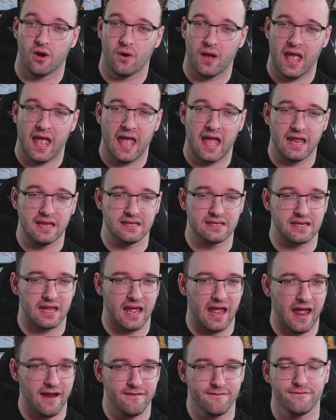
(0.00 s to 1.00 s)
And
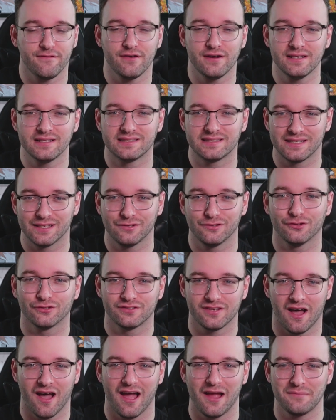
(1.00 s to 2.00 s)
every single
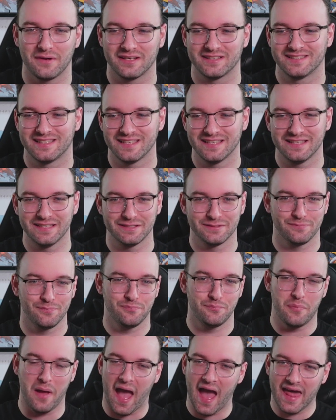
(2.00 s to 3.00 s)
time I see these
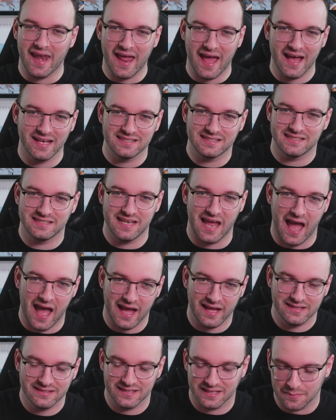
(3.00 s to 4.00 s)
badass
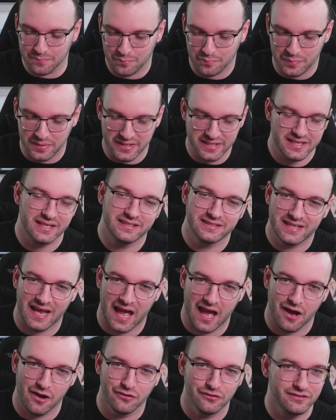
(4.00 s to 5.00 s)
dads like beating
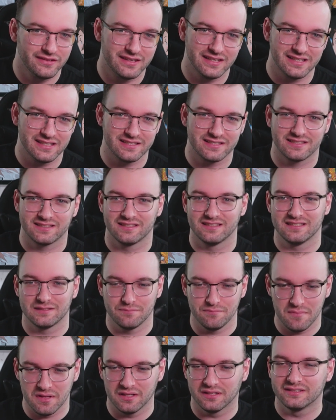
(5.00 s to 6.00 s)
down these
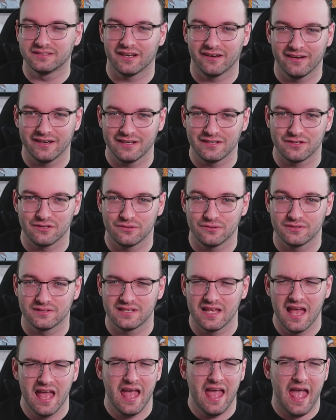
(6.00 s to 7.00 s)
military dudes
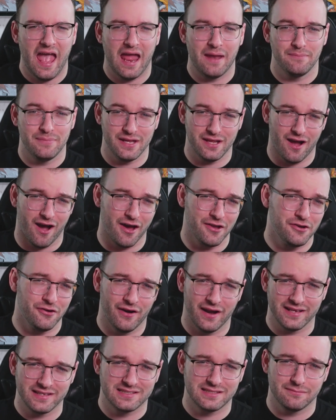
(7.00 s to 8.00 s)
and being
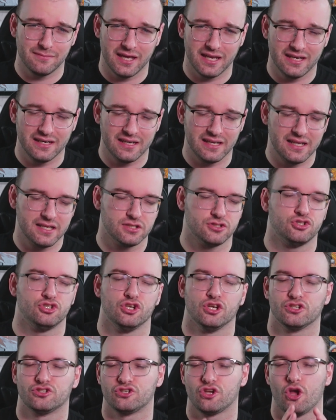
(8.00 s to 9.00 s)
underestimated, it is
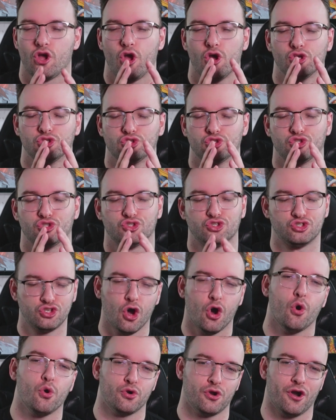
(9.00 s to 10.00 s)
just
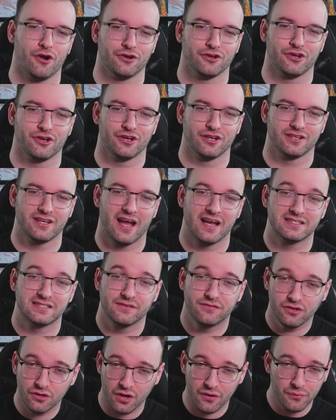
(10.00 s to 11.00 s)
so darn good, guys. If
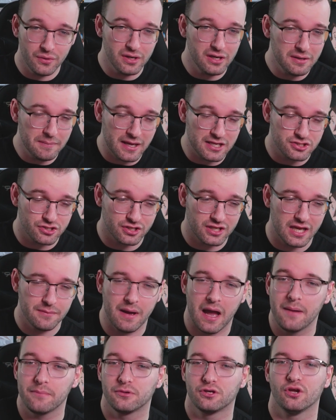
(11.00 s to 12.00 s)
you're reading Magic Kim,
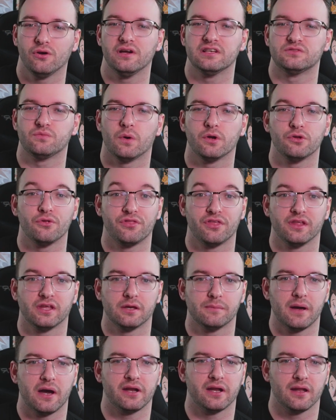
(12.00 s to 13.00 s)
I'm curious what you think
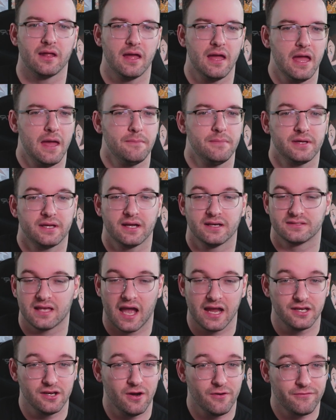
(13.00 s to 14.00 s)
about it, because I
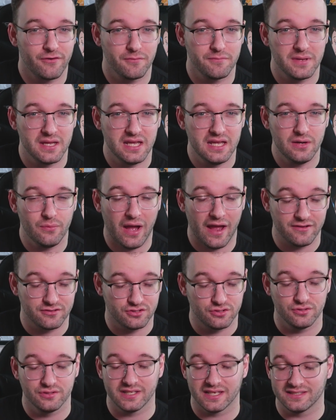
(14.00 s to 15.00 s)
know for me, as
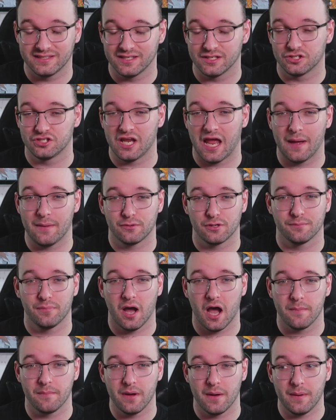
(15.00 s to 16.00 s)
soon as I see a chapter
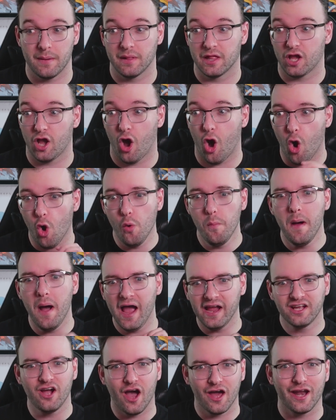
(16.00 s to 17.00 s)
pop up, I'm like, oh my
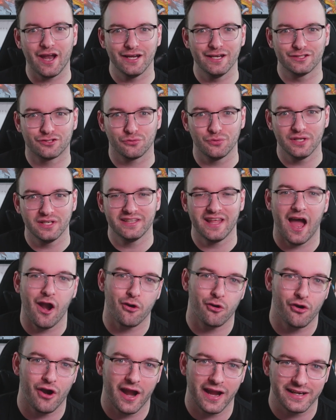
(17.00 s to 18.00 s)
god, I need to read that
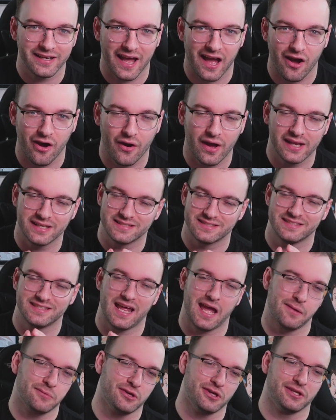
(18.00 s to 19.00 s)
right now, and it's
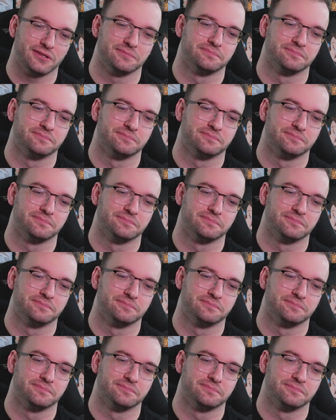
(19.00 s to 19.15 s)
damn good.